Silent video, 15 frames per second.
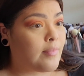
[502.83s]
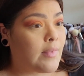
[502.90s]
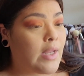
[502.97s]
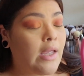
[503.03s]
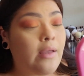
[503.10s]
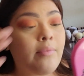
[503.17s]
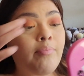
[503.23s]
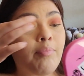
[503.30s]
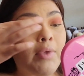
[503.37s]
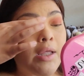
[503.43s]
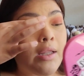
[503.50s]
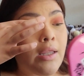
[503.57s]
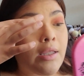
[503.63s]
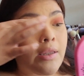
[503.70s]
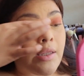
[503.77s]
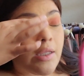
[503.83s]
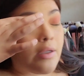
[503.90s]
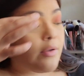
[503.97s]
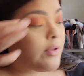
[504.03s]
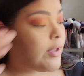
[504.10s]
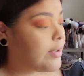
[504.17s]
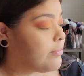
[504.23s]
Yeah, I like that.
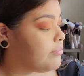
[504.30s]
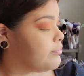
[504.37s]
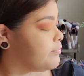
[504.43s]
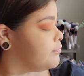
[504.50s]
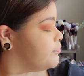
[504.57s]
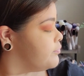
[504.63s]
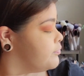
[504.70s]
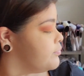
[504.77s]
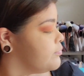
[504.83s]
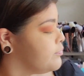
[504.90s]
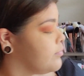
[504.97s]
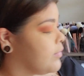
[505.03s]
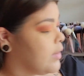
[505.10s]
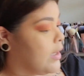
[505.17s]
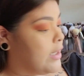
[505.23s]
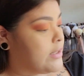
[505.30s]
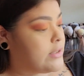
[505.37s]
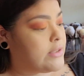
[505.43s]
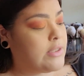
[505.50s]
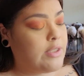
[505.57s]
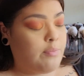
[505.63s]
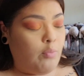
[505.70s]
Okay, I
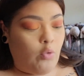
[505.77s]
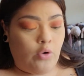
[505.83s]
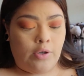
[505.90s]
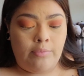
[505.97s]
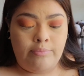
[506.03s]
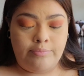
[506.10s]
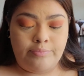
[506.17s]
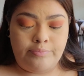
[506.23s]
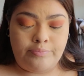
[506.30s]
just need more